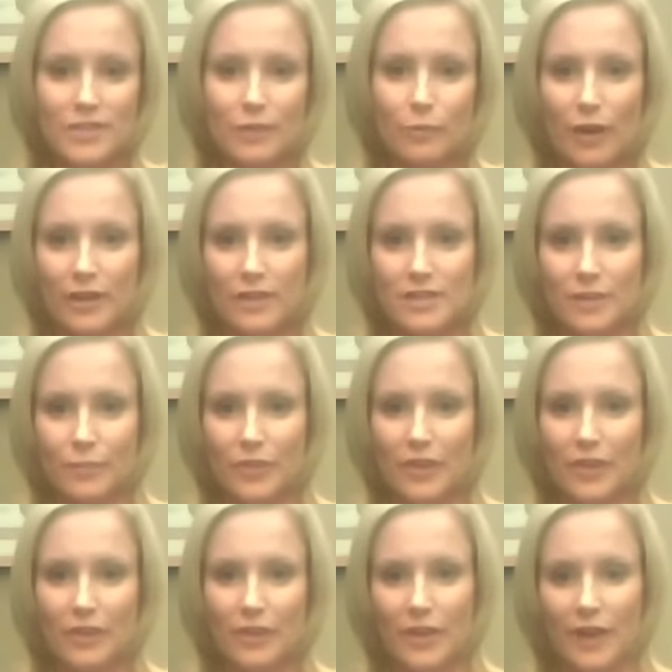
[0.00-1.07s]
personally wanted
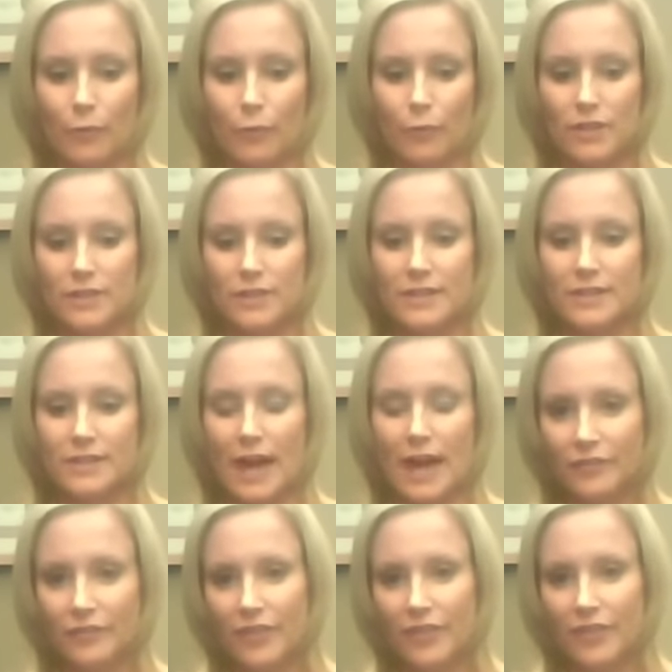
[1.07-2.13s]
something that was
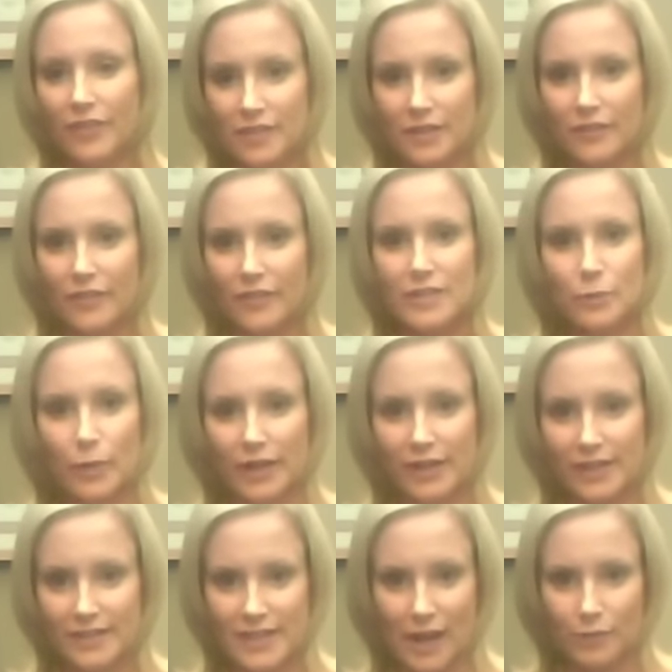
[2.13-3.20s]
non invasive. I didn't
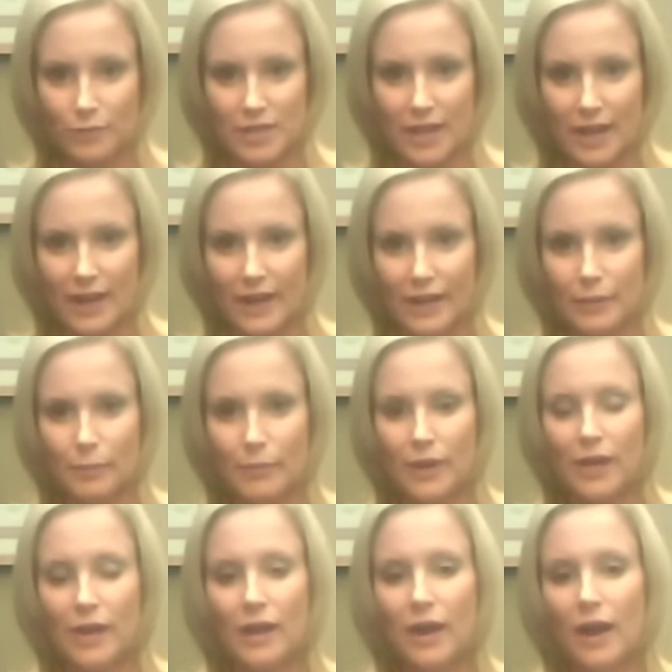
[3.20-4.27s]
want any
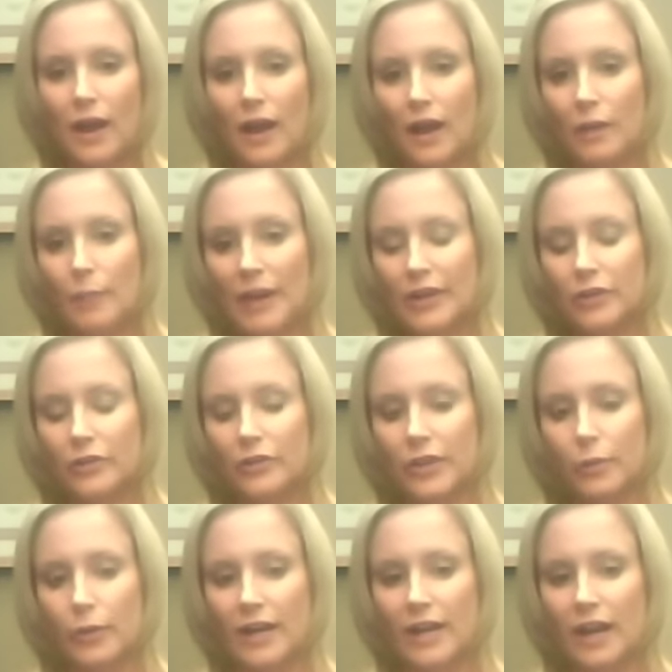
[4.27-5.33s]
downtime. Um, I
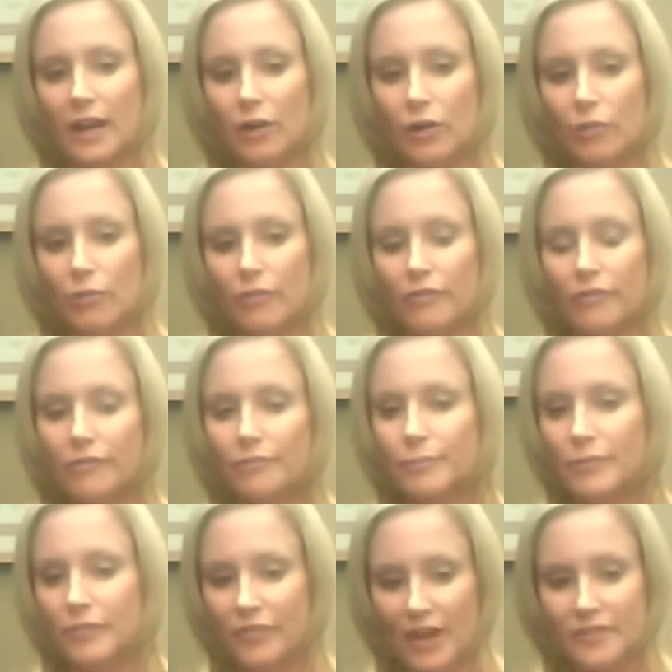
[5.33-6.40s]
currently work out
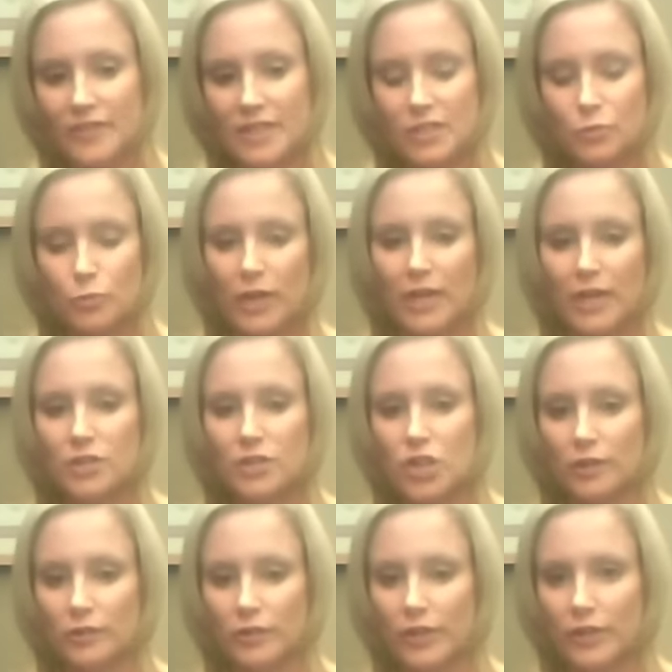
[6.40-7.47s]
five days a
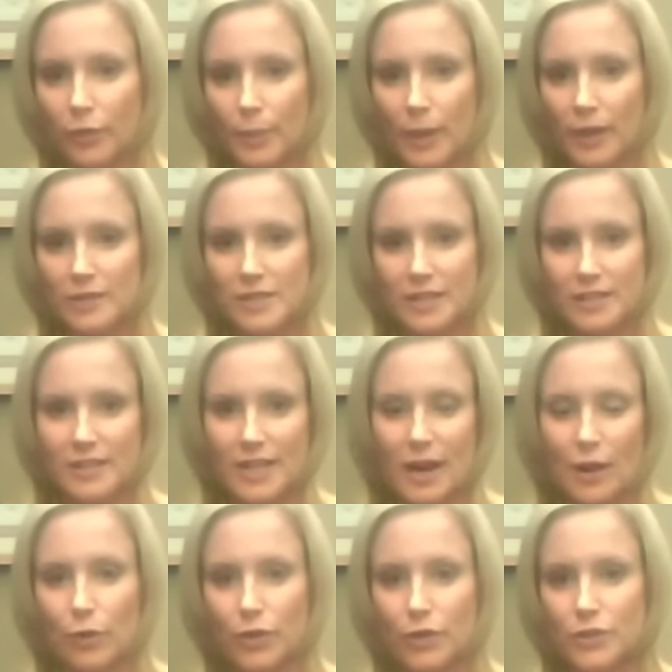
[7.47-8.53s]
week, generally for about six
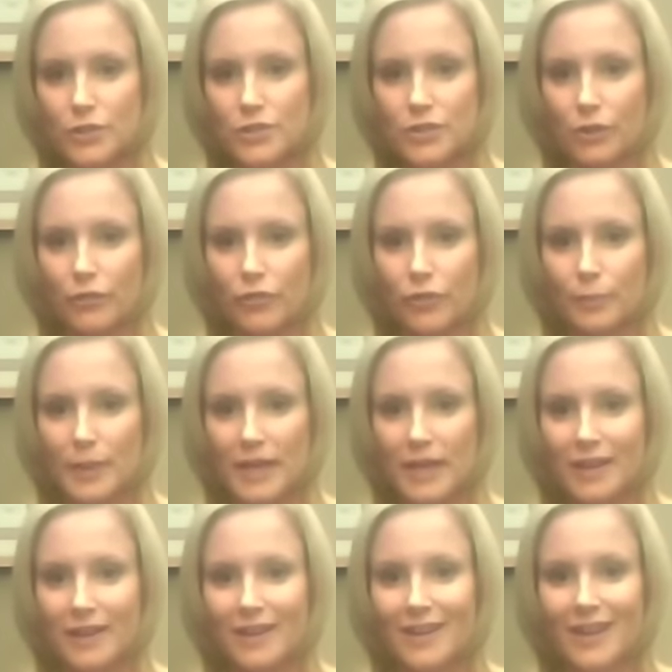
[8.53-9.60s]
hours. So for
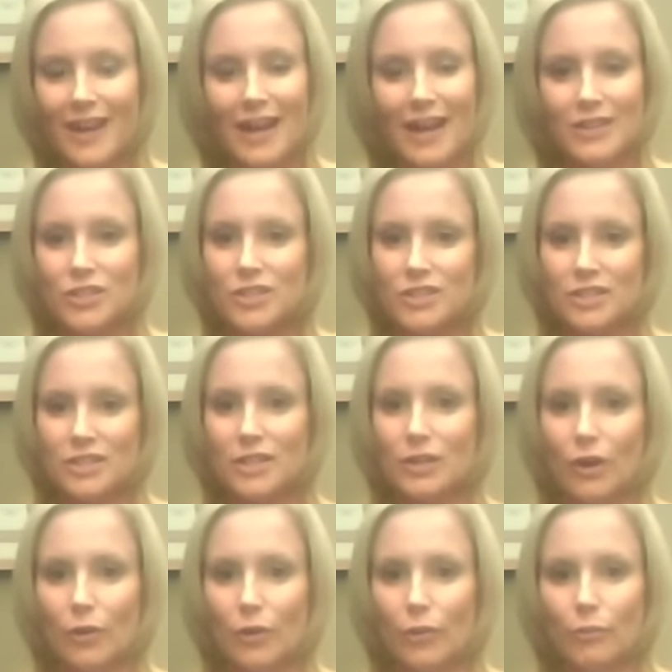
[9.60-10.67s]
me, I just,
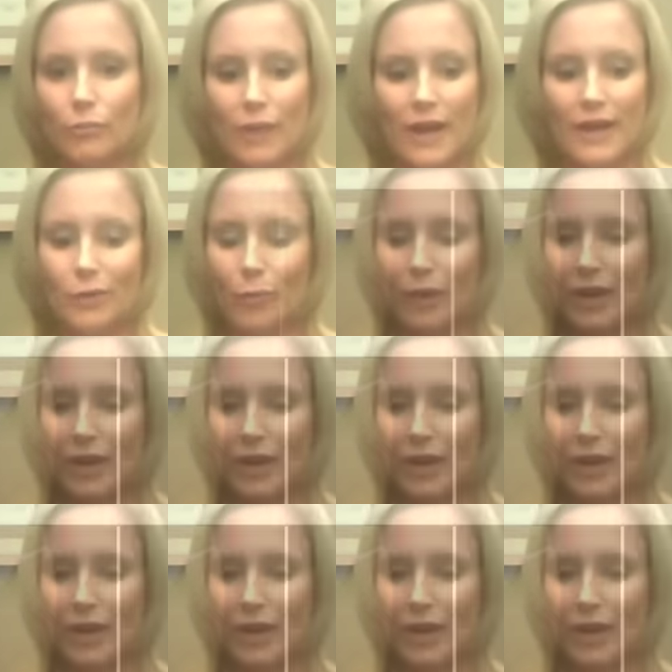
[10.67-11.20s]
you know, I